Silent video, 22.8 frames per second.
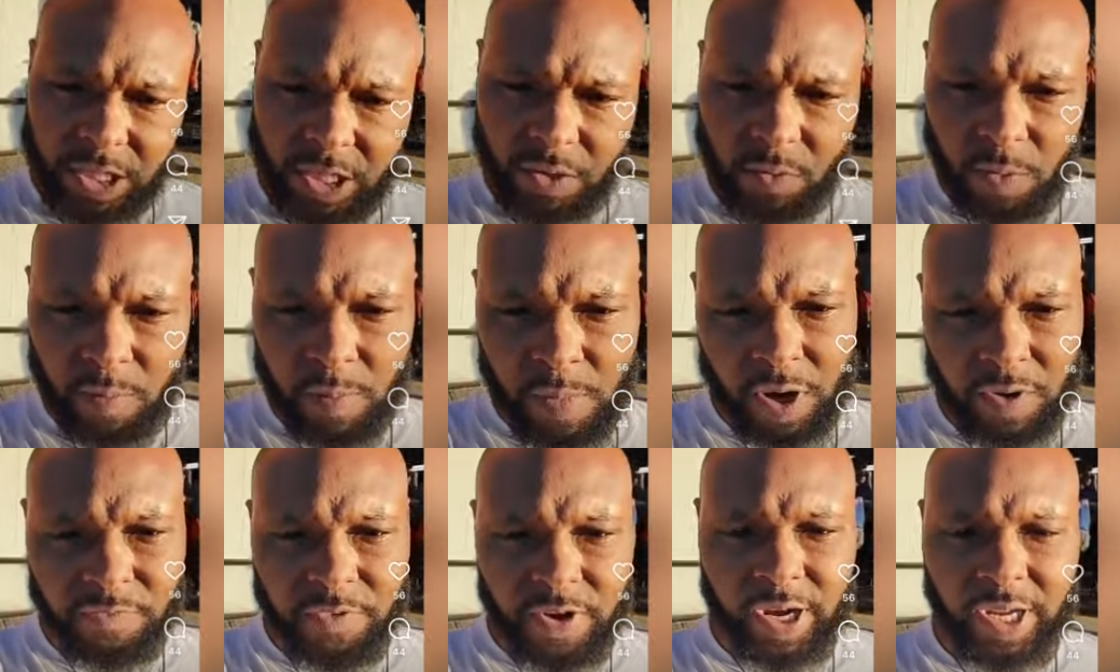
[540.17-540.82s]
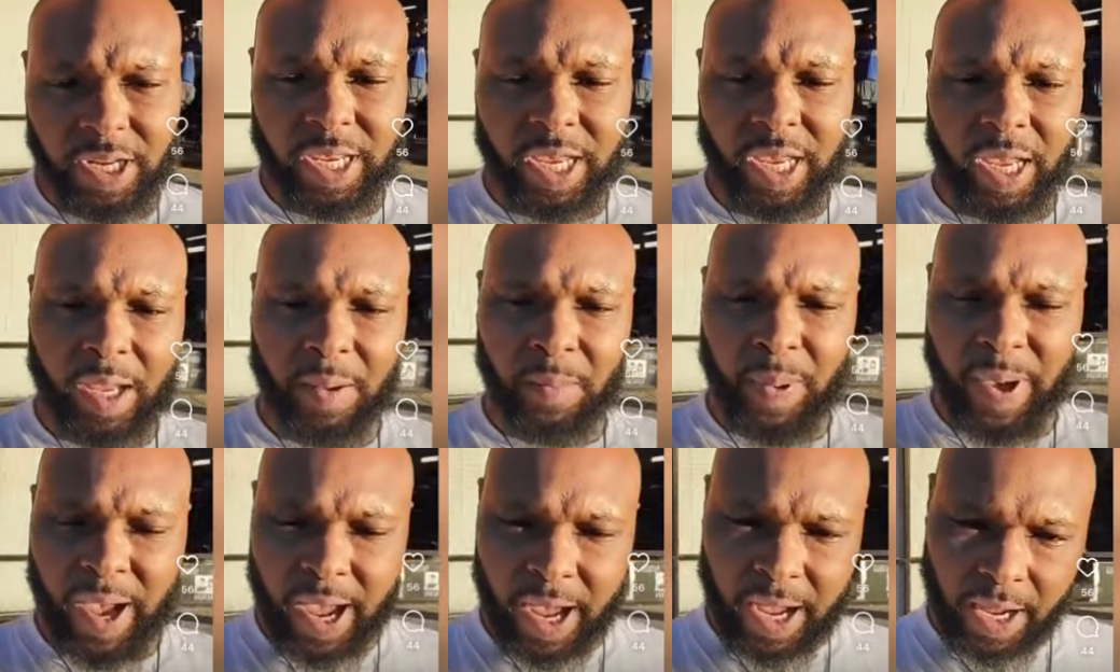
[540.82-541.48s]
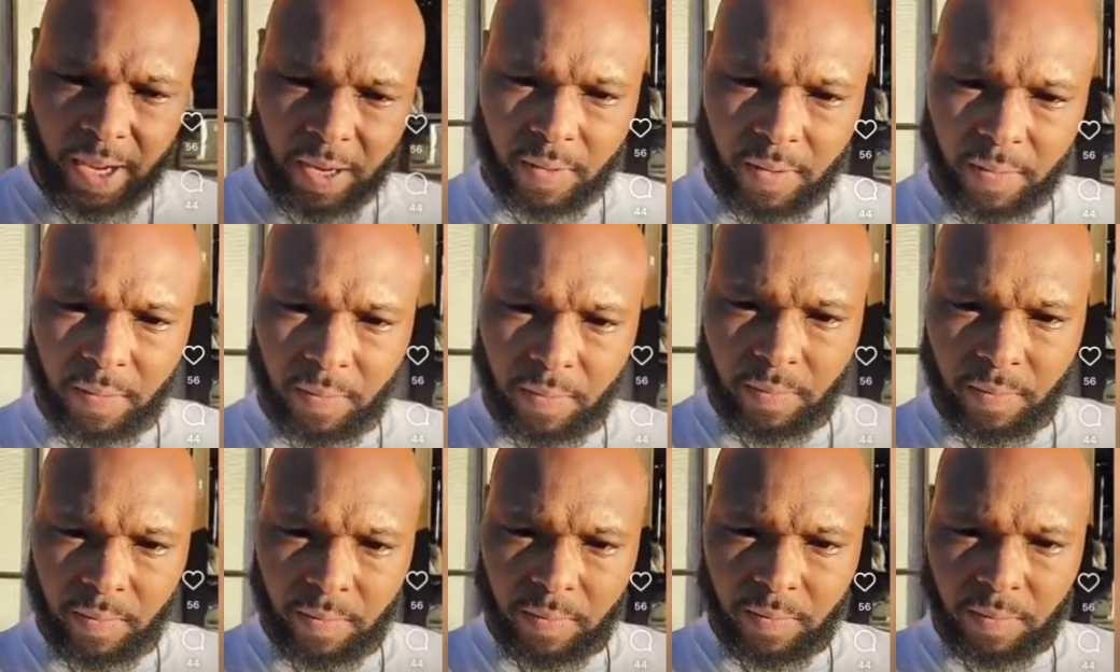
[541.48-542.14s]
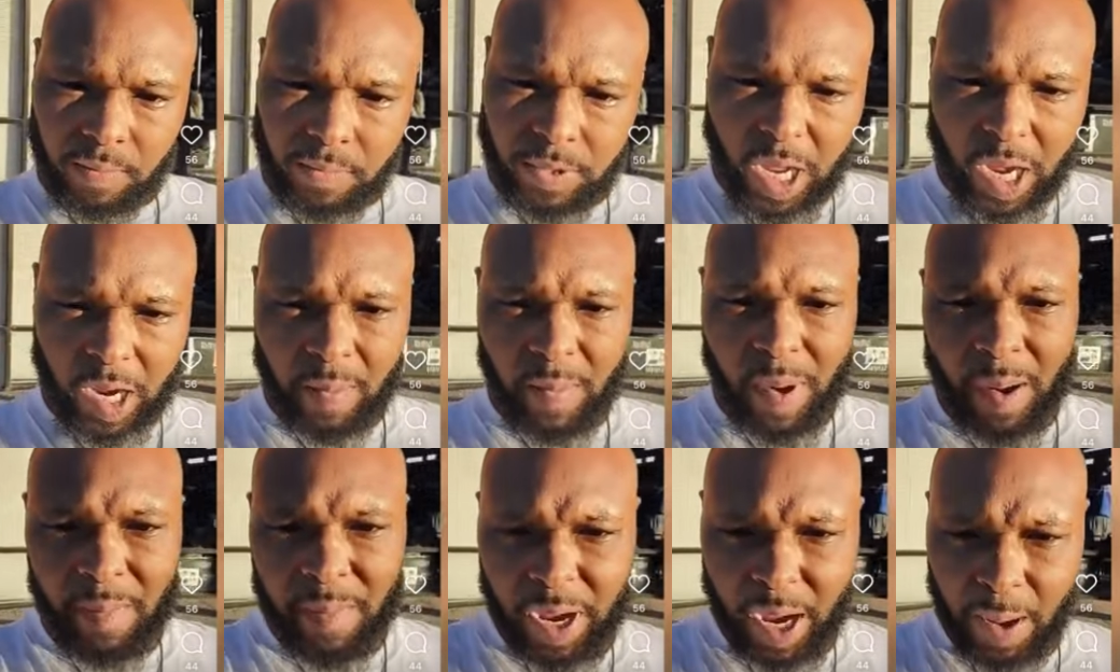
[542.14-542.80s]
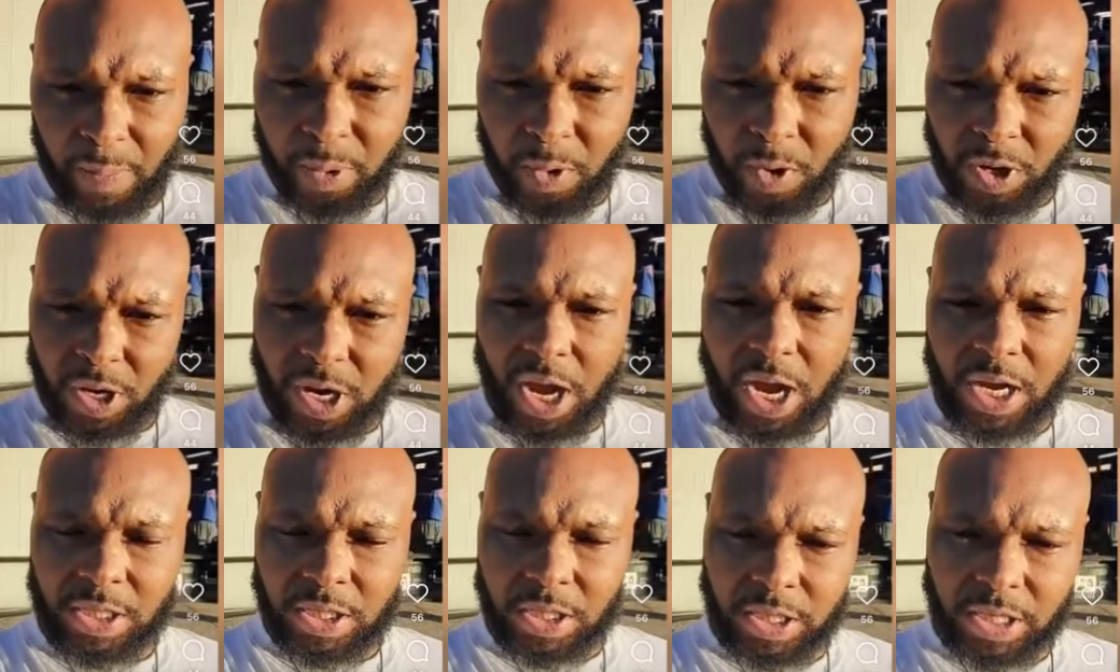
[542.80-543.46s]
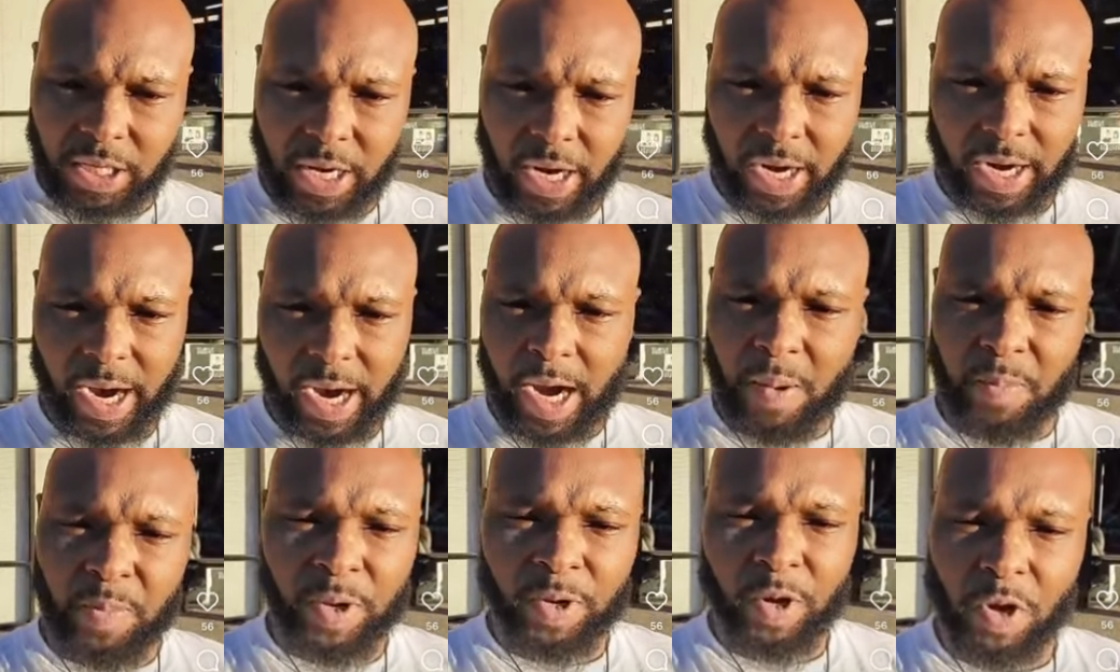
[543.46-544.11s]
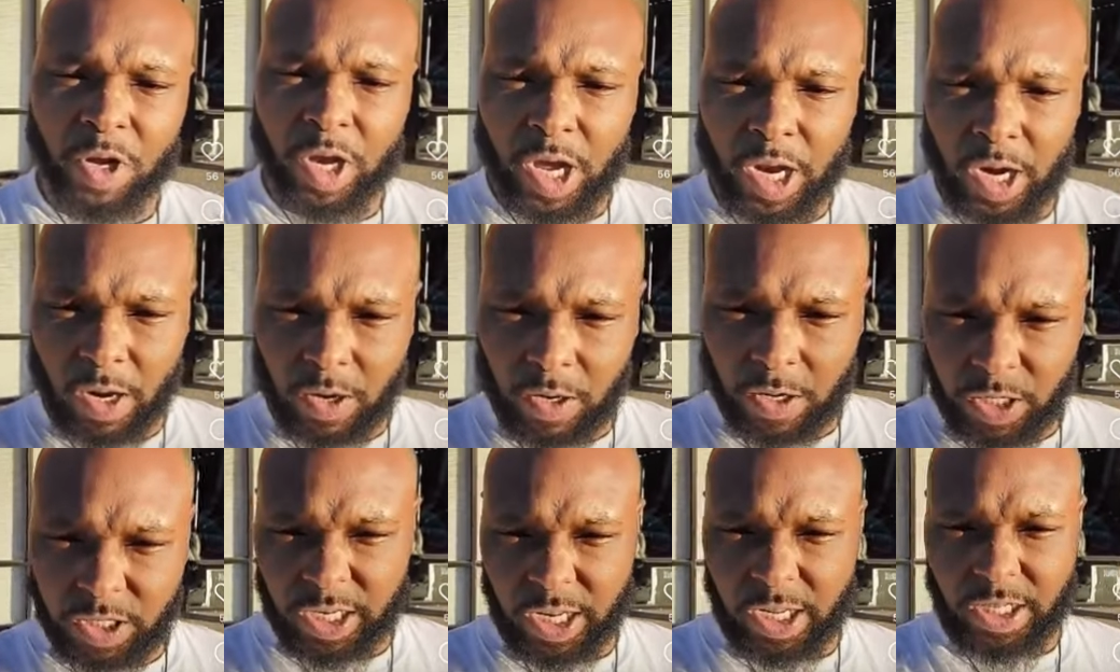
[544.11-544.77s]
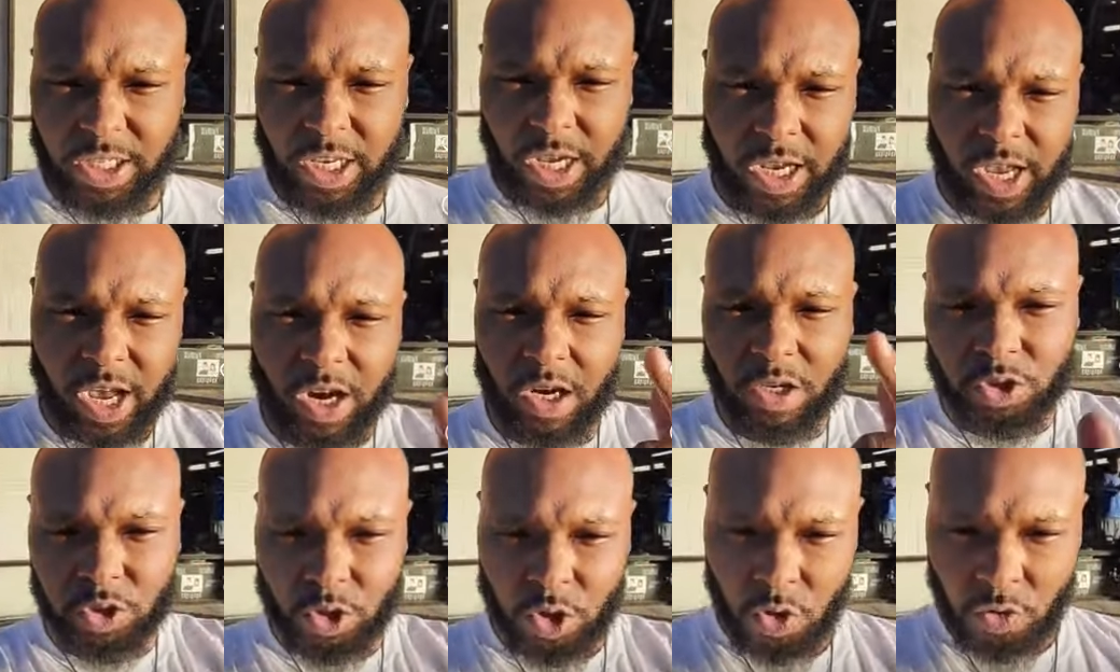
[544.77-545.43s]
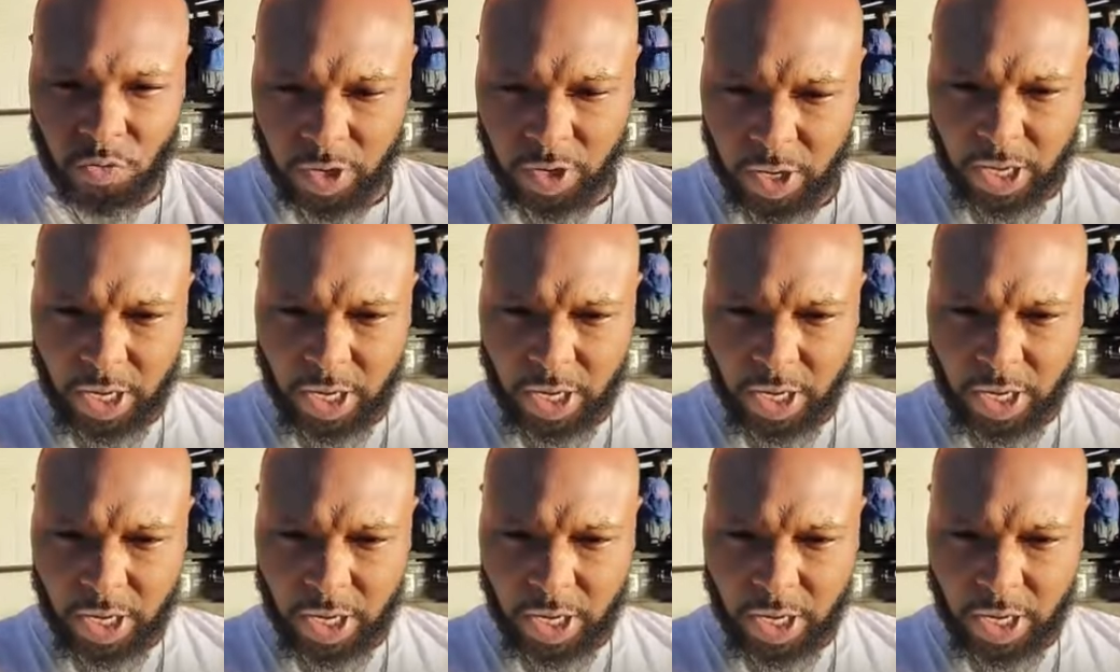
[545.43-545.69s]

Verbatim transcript: with motherfucking King Payne. Talking about me, I pulled guns and shit out. I didn't put no gun on you. She didn't tell y'all the truth.